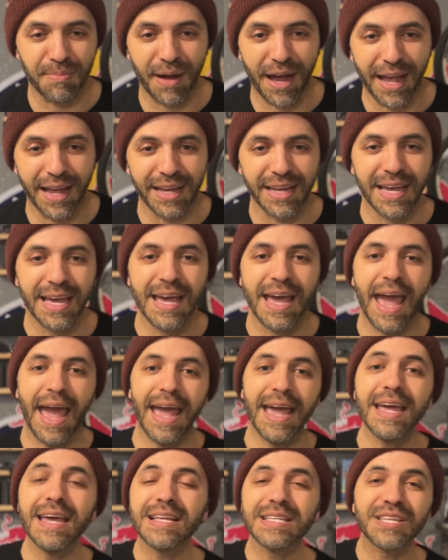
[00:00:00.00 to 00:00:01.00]
bike.
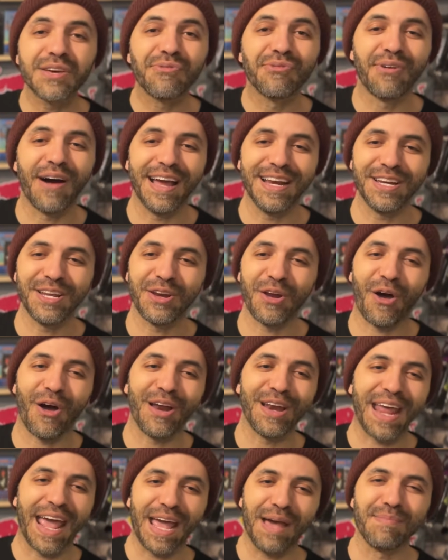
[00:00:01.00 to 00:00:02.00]
And to find it
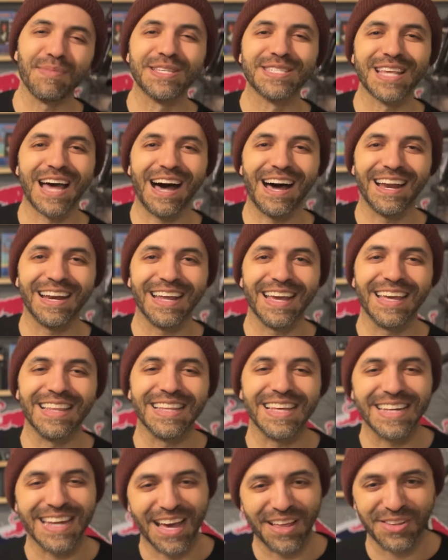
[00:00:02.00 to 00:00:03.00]
on Amazon in
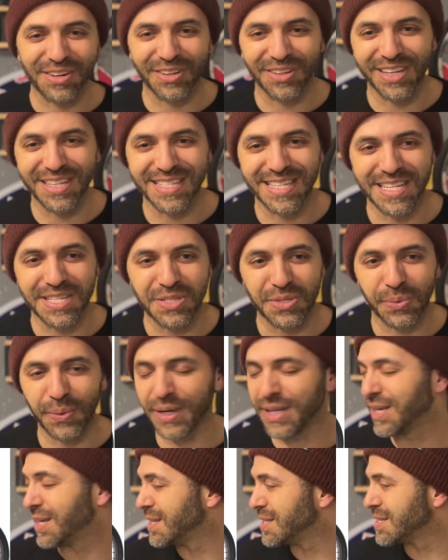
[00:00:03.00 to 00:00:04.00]
the Netherlands and
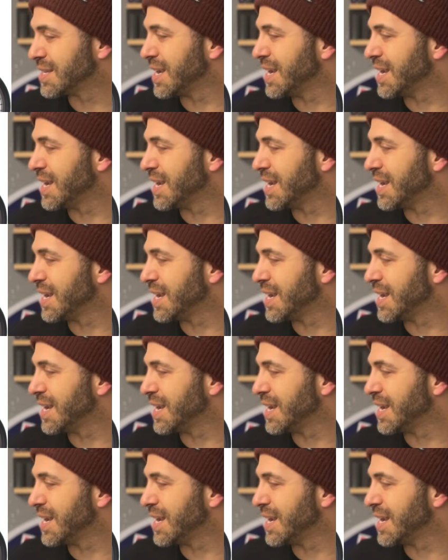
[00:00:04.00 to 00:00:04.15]
Sweden